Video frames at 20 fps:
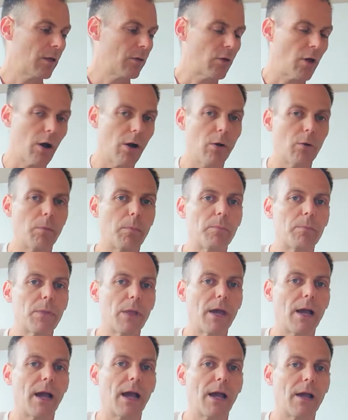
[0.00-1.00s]
So
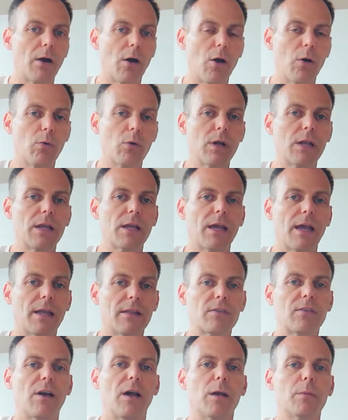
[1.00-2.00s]
I only
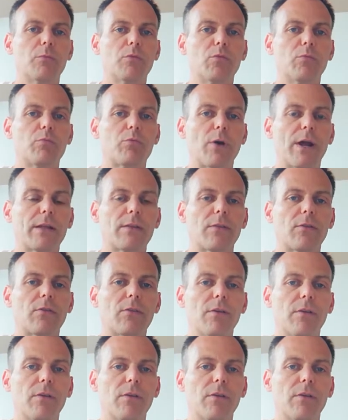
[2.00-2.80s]
had time to practice